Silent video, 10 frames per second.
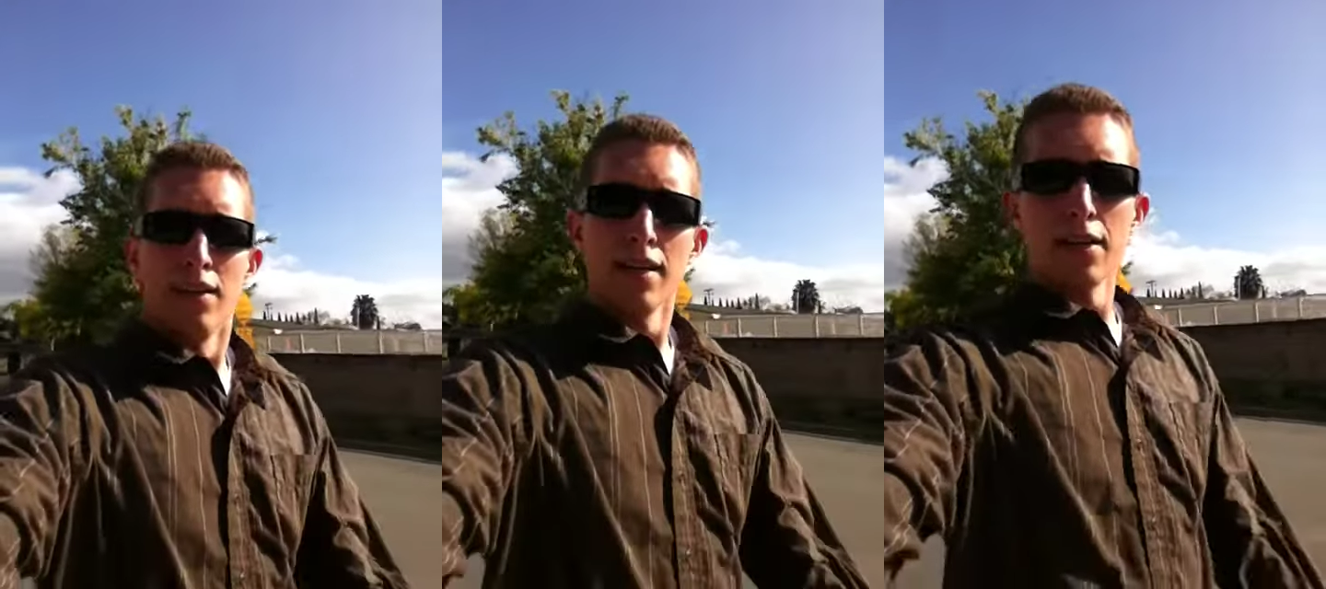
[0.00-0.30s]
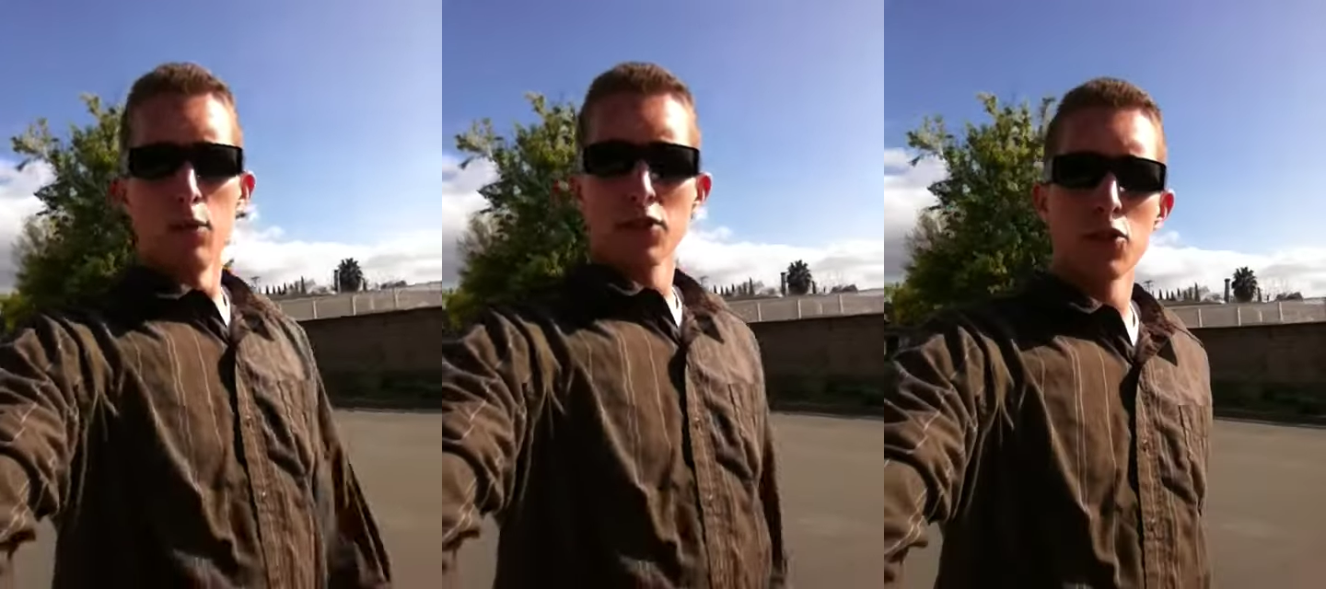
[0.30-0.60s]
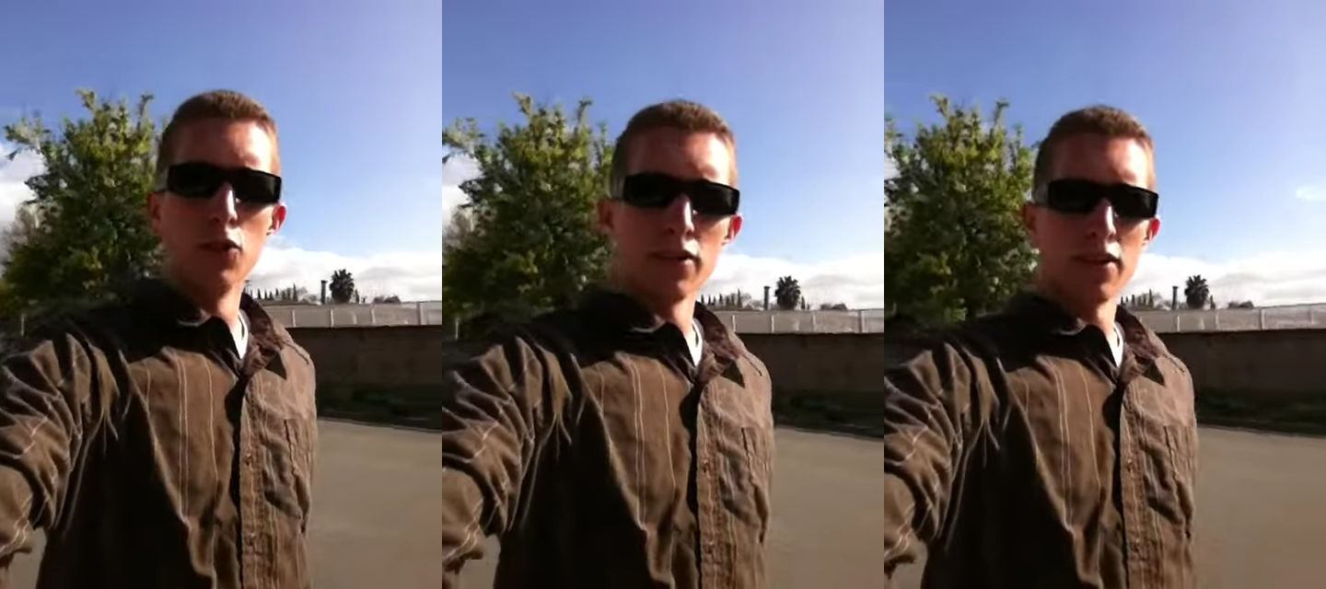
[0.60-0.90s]
Hey, what's
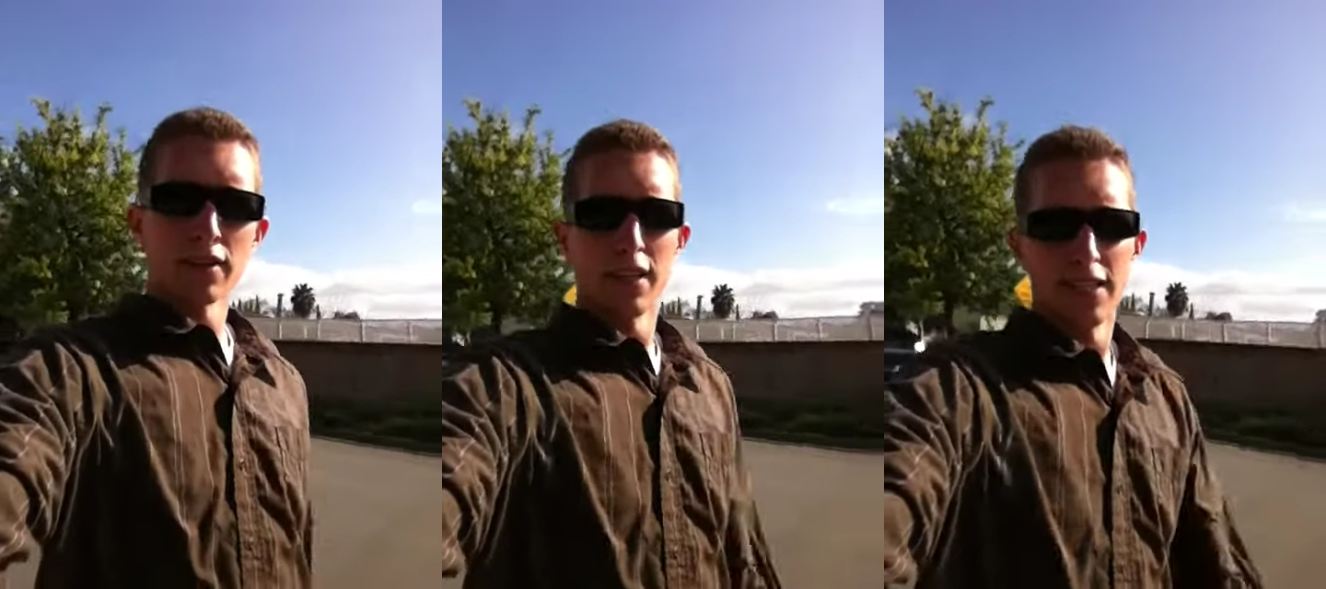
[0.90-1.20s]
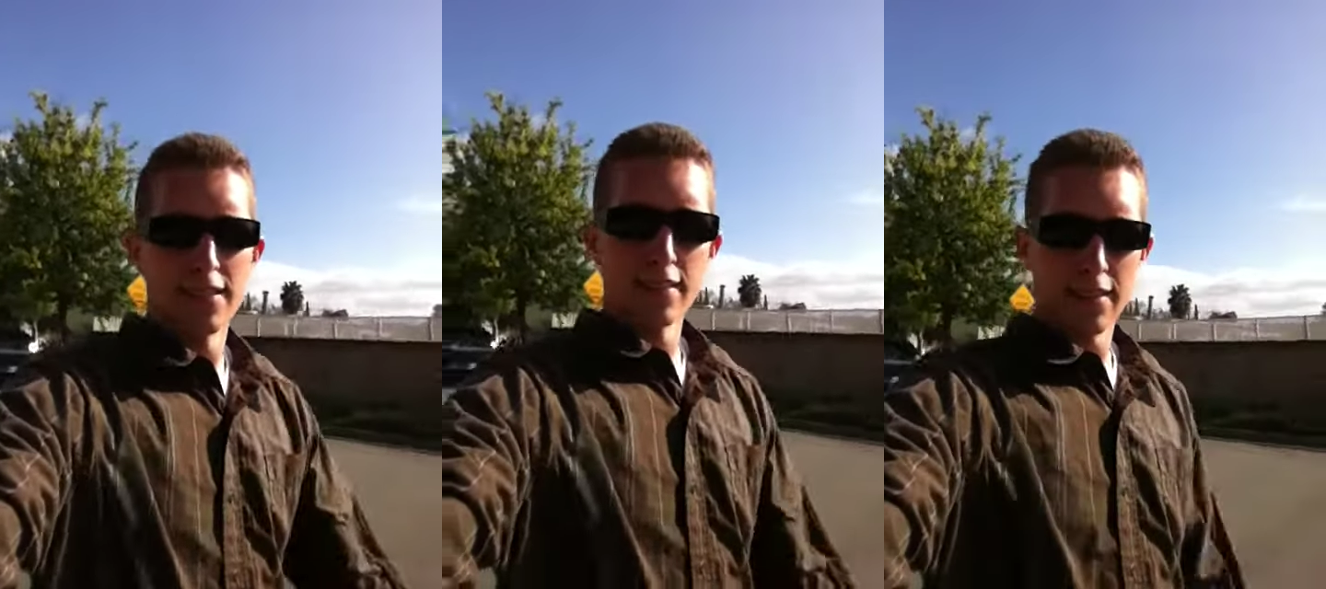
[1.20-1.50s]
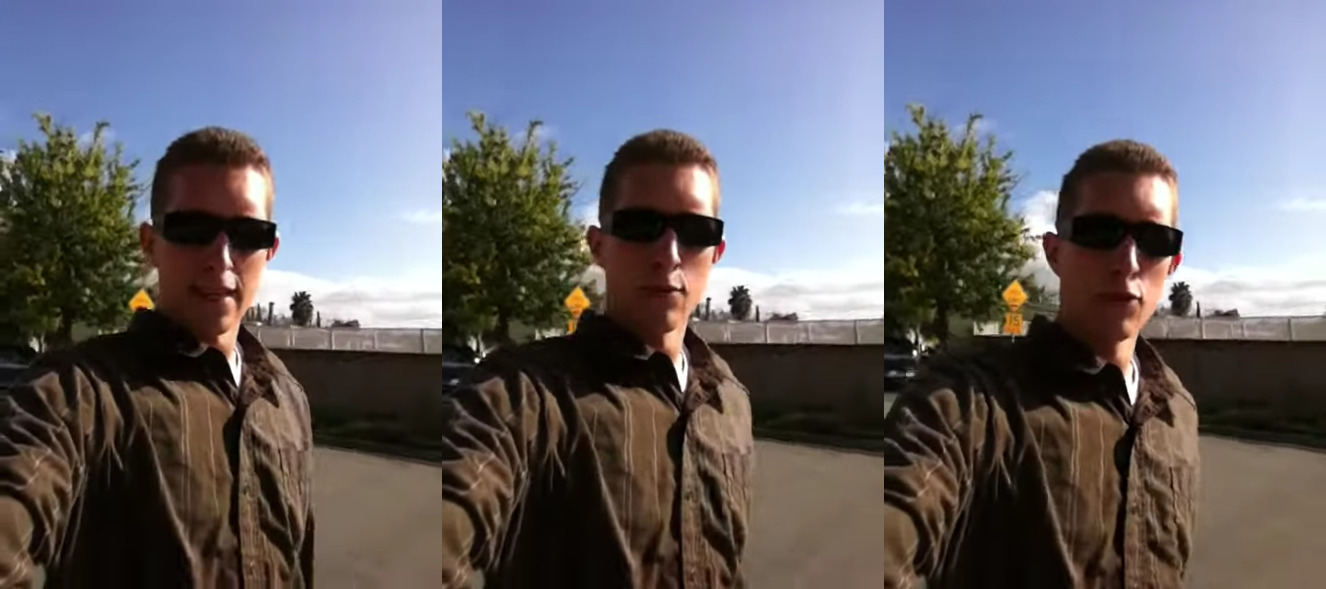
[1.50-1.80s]
going on, guys?
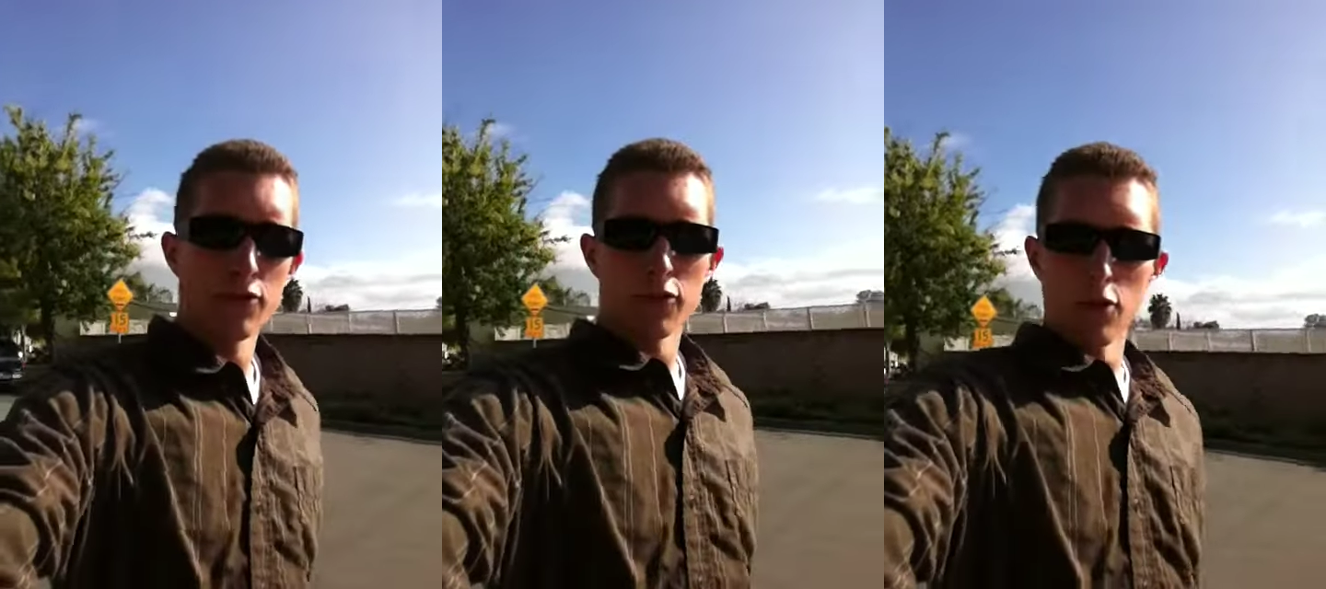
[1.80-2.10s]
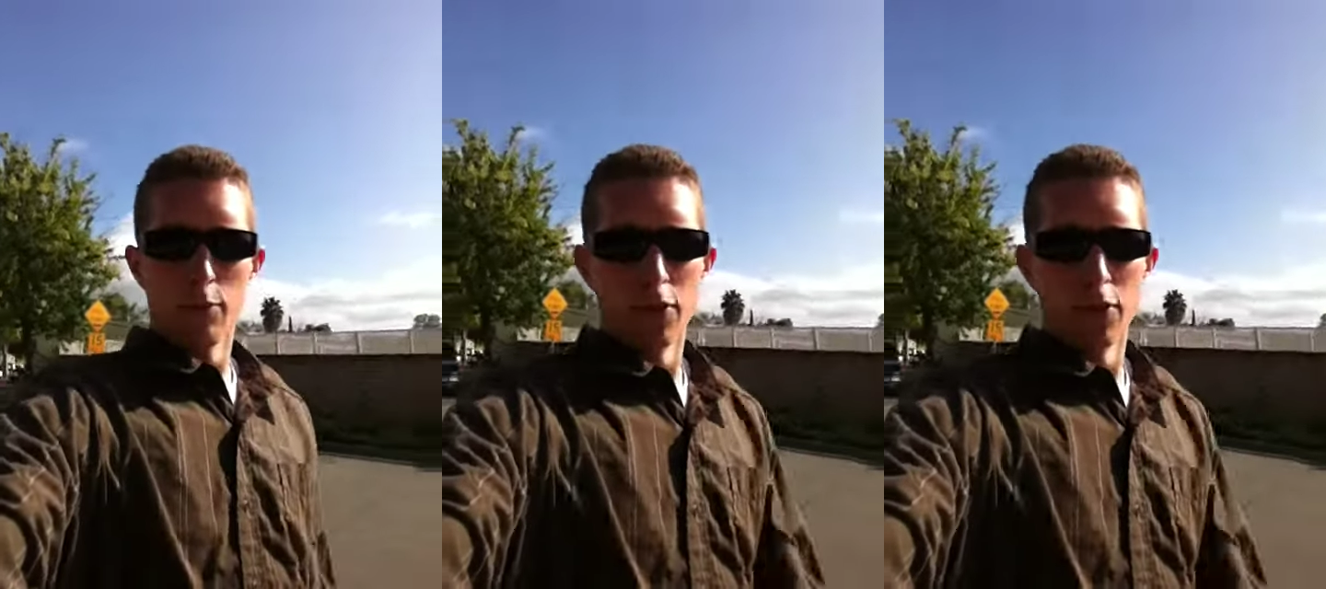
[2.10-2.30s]
It's Cameron from